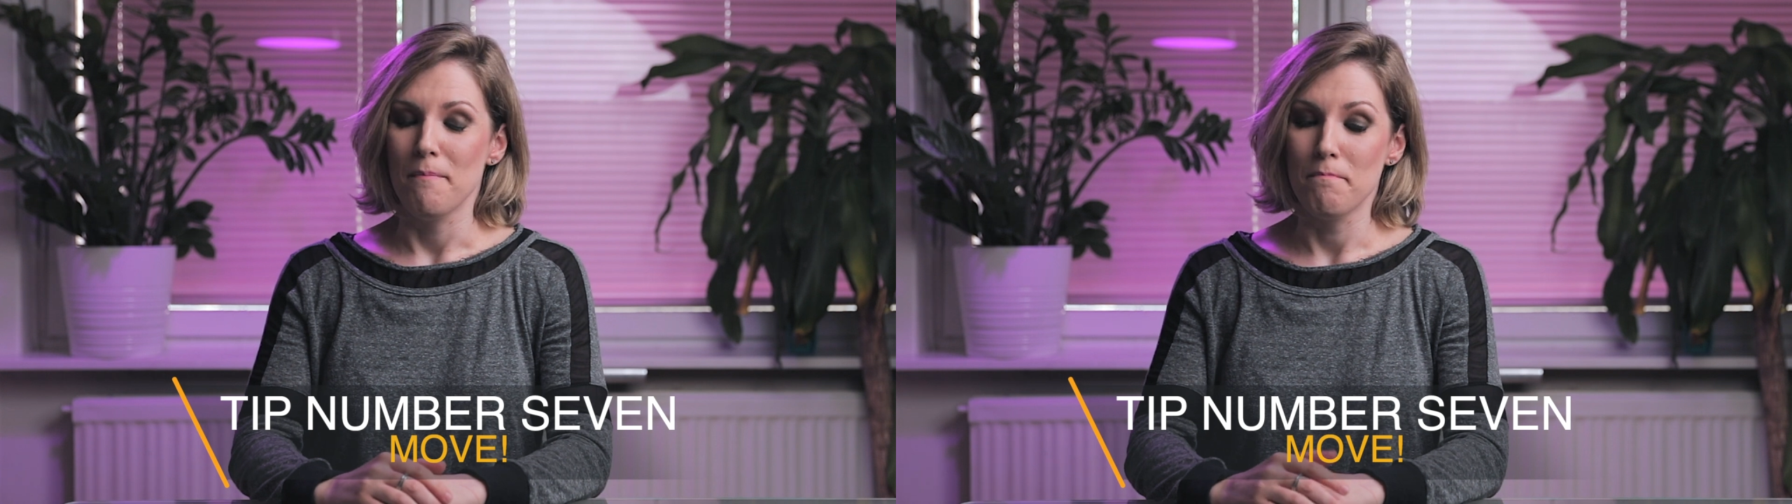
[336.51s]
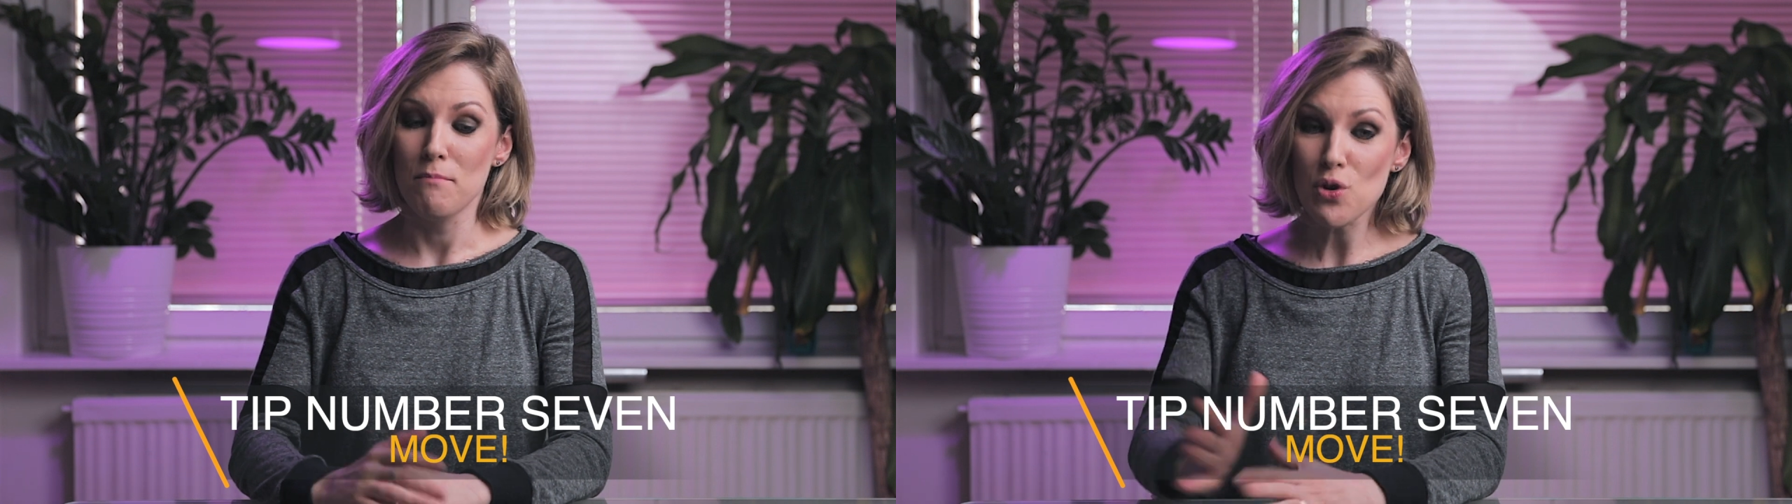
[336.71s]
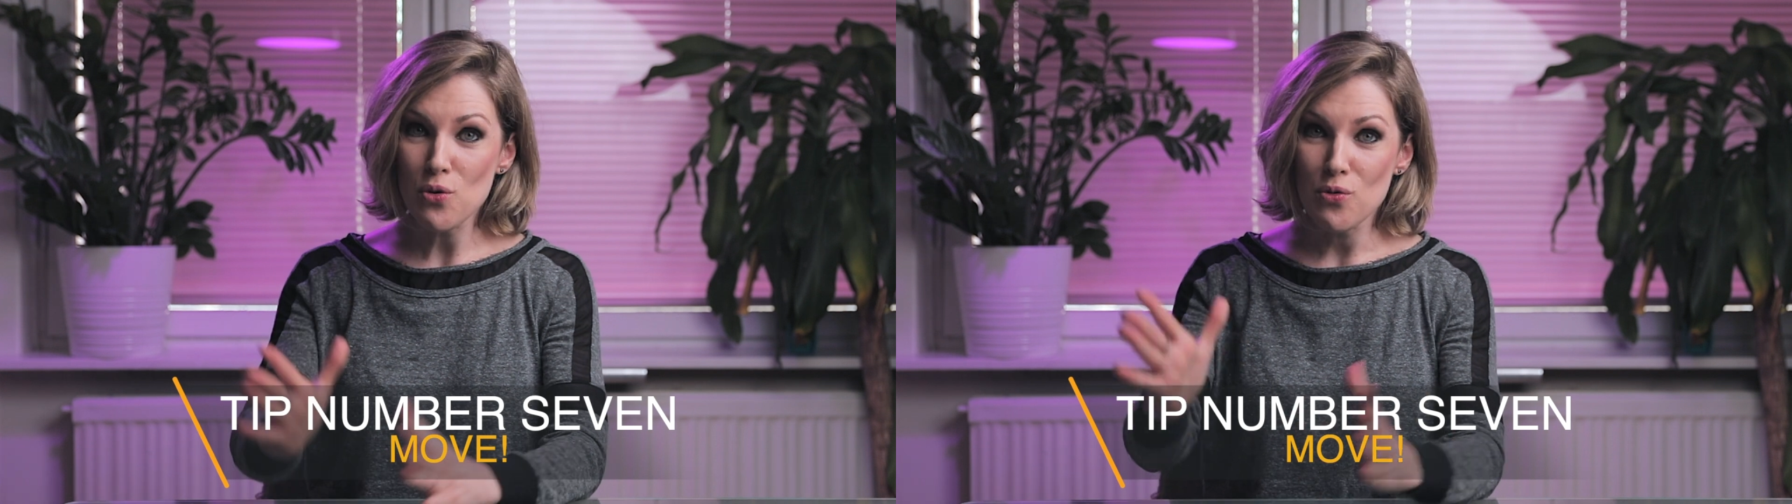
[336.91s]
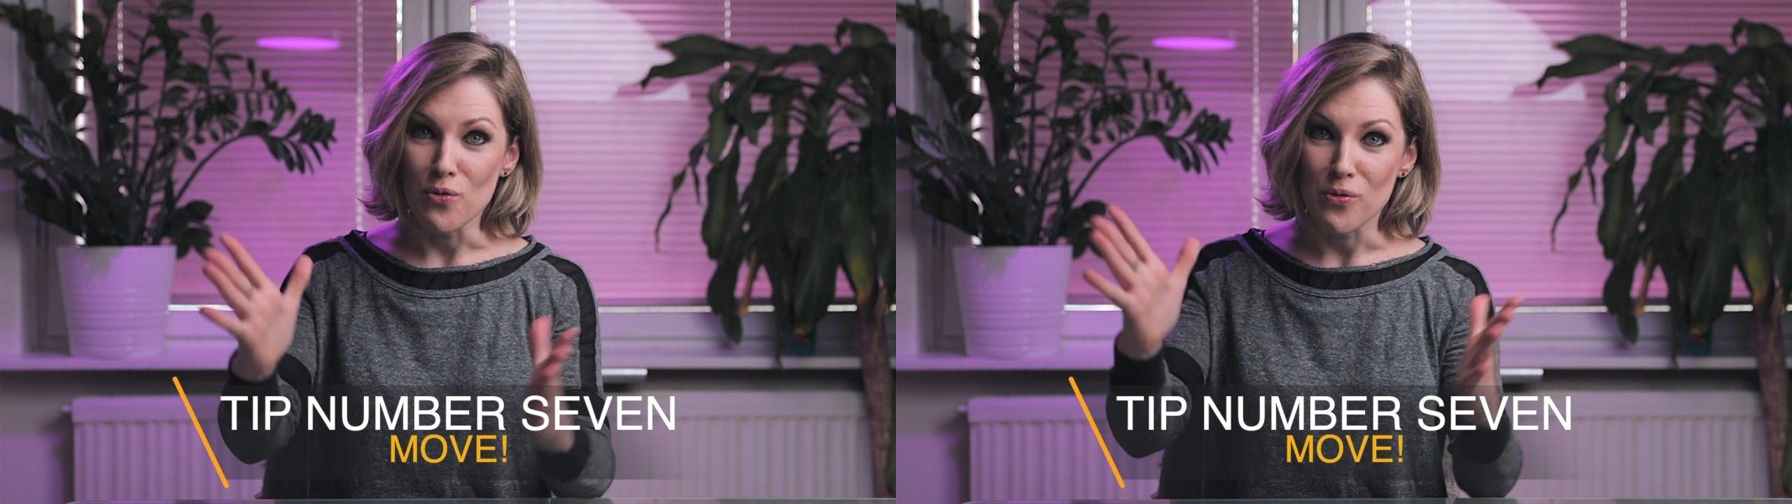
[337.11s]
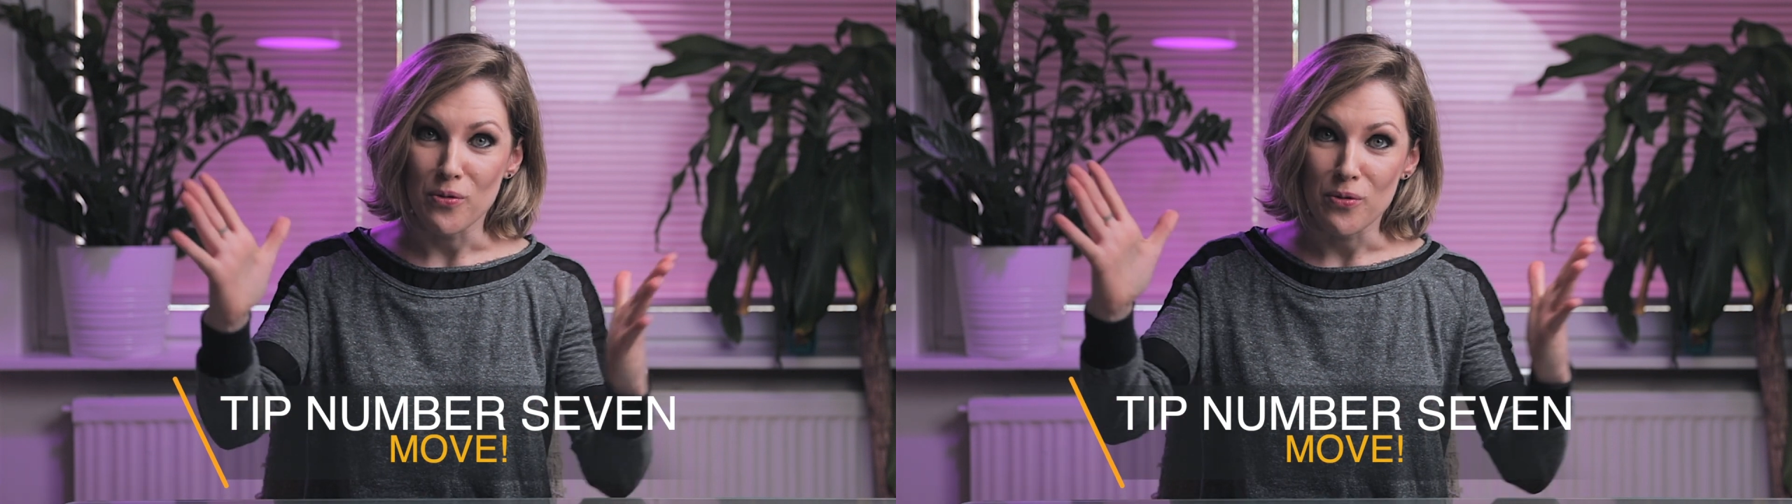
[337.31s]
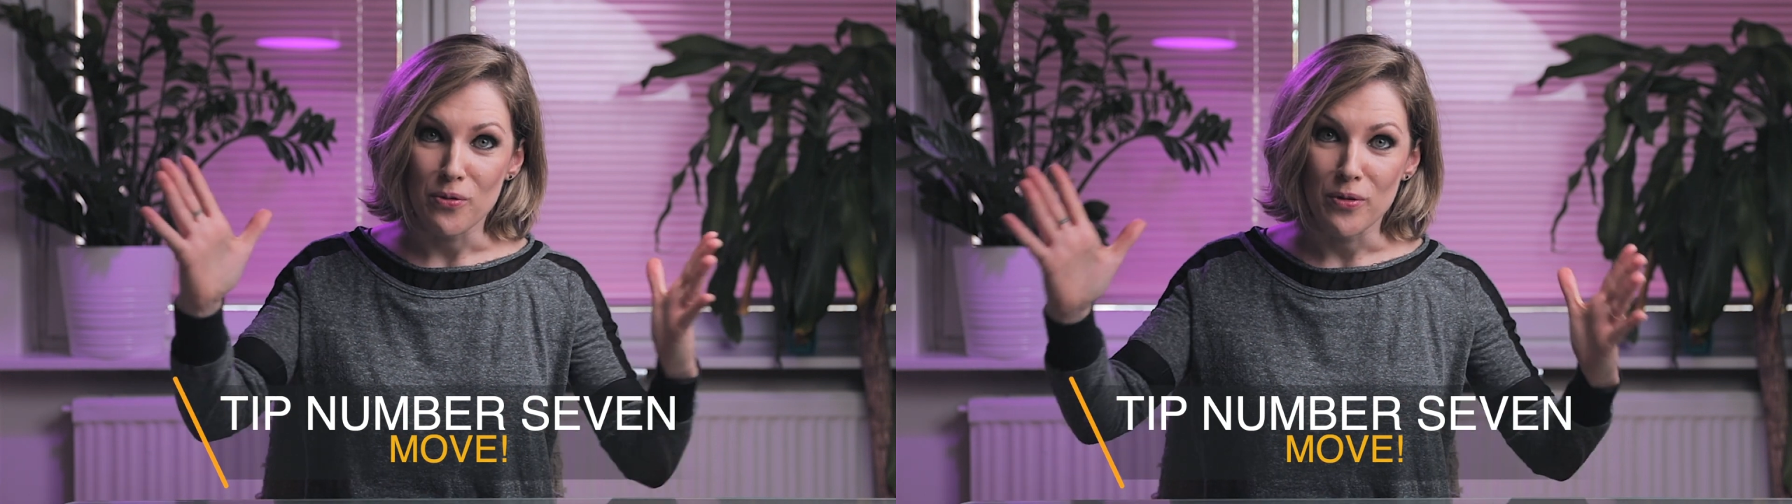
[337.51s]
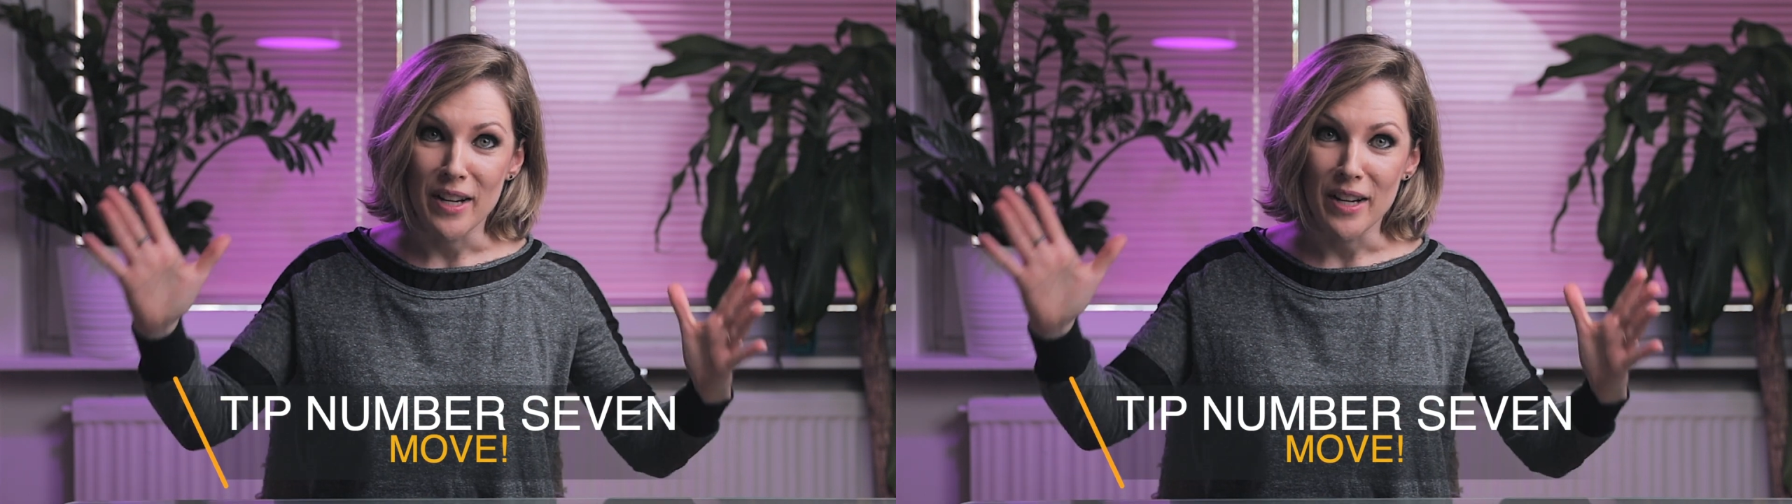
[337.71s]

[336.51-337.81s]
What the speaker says: move.